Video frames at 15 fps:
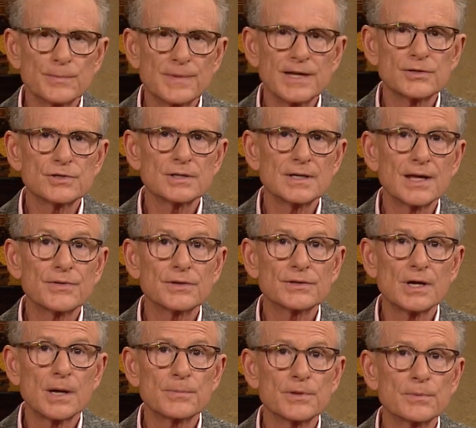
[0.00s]
we mentioned at the
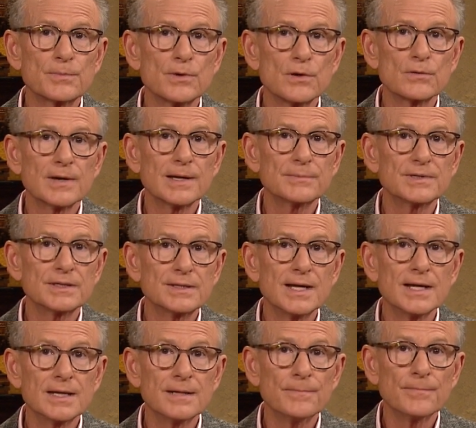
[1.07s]
top of the program
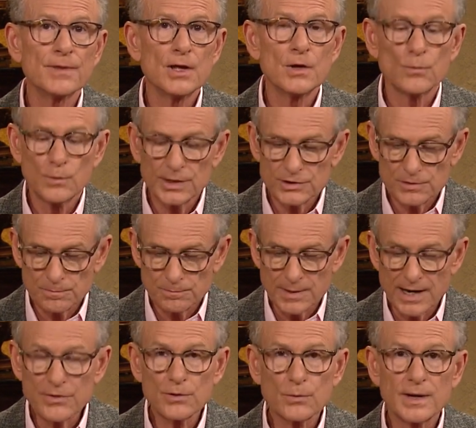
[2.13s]
today, which,
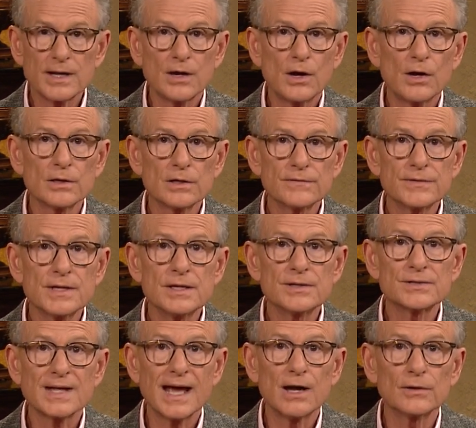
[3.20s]
by the way, all of
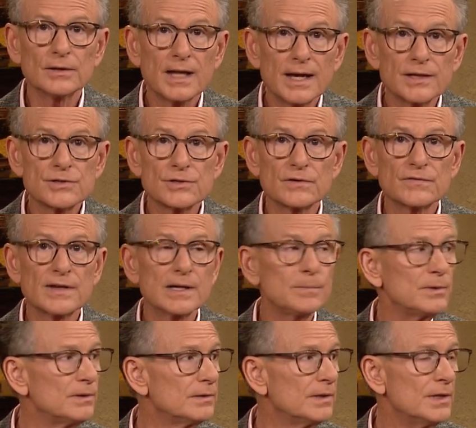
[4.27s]
these outlines are
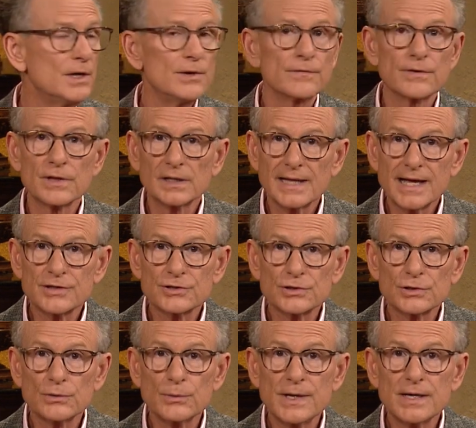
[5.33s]
available for the last
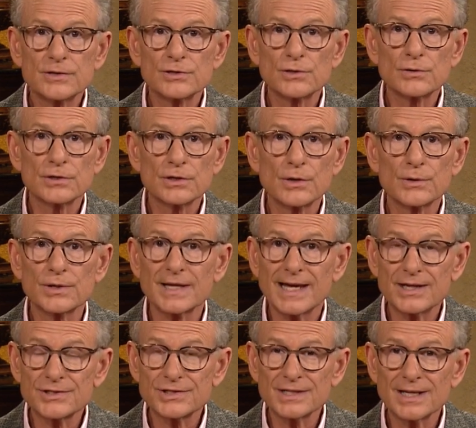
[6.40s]
two weeks. You can go to
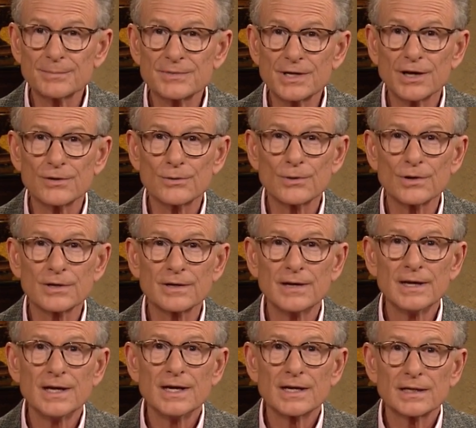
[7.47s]
kcm.org,
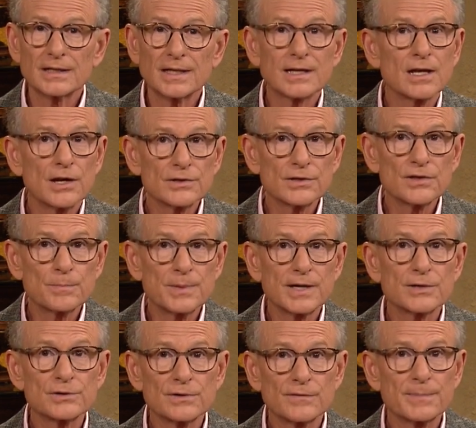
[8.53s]
click onto the
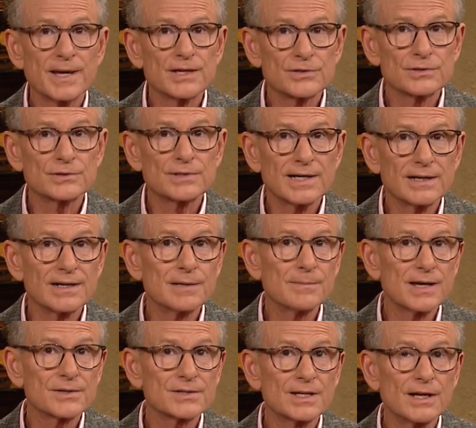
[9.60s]
picture of Pastor Terri and
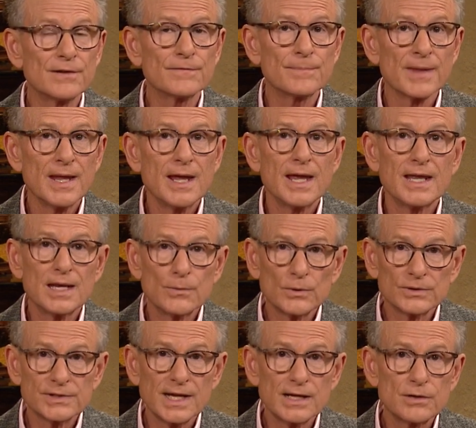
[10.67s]
myself, and it
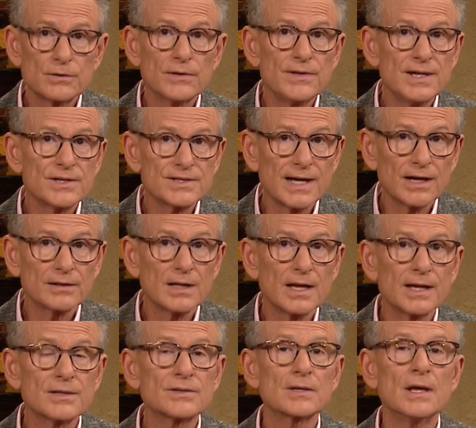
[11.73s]
will take you to these
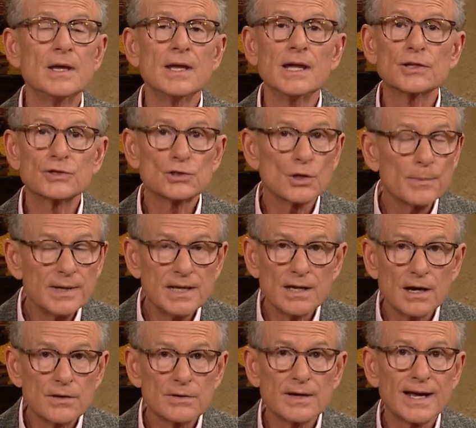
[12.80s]
outlines and so many
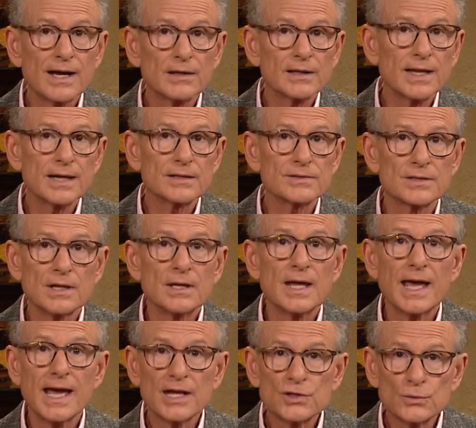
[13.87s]
other outlines
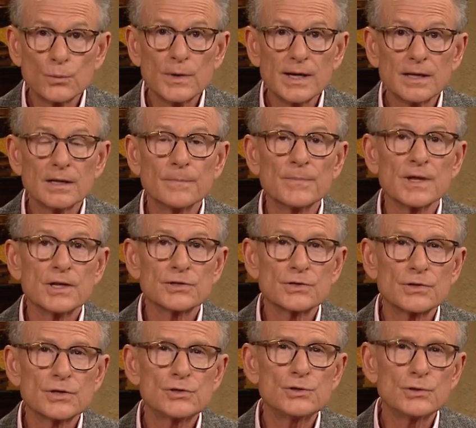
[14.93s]
as well,
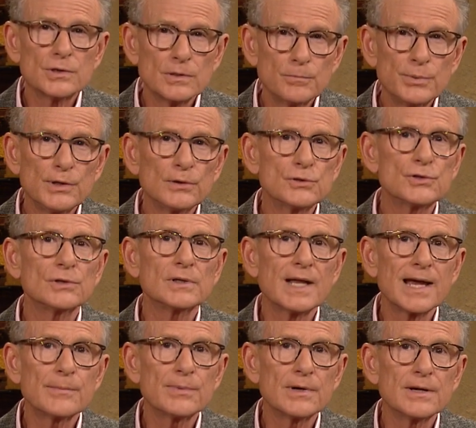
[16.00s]
so that you can build your
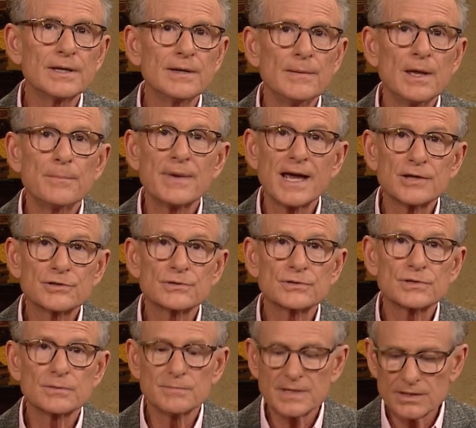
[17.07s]
library.
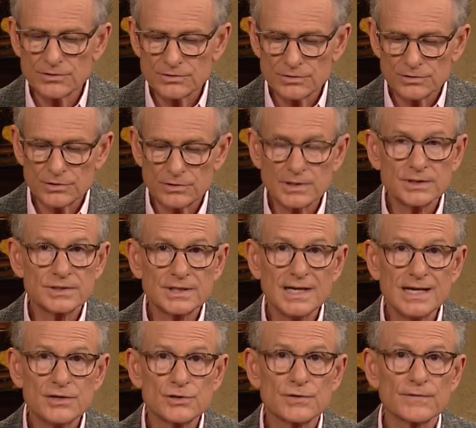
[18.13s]
Pastors and ministers, you can
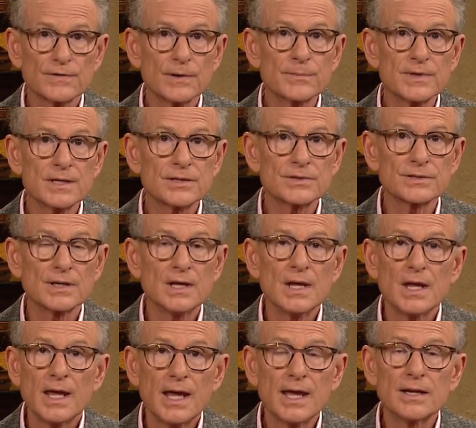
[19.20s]
teach from this
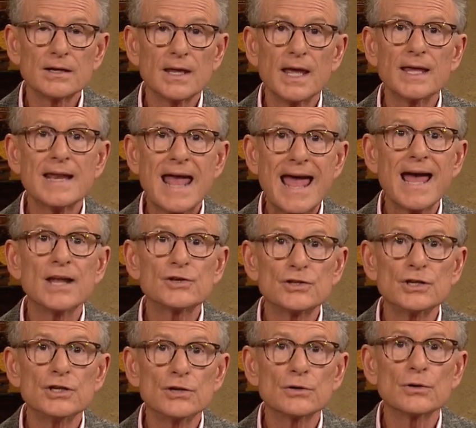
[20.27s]
and, and add
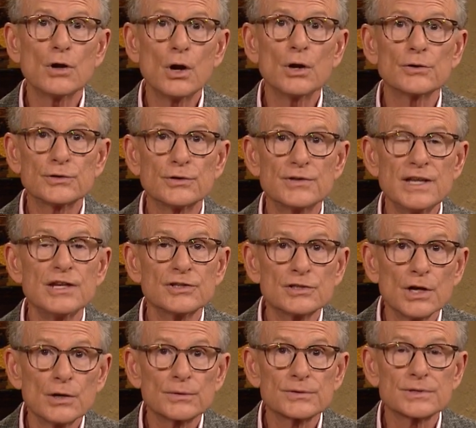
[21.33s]
to your to these
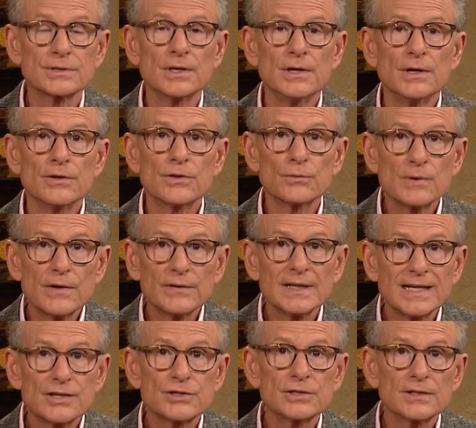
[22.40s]
notes, the
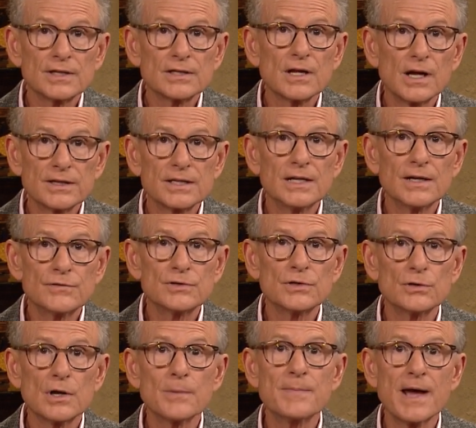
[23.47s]
revelation that God gives
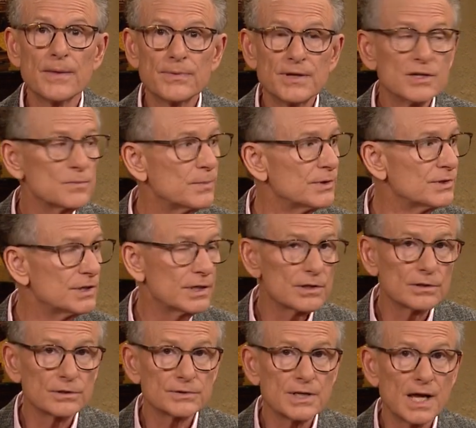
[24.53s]
you about these
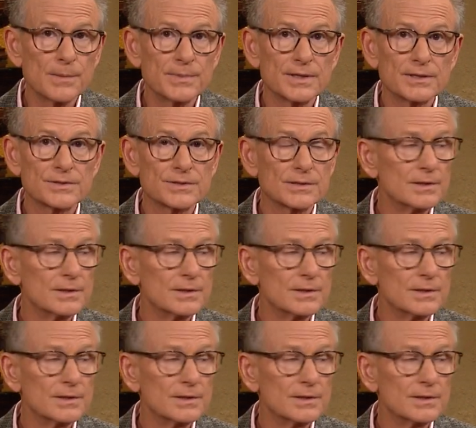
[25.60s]
particular topics. I, I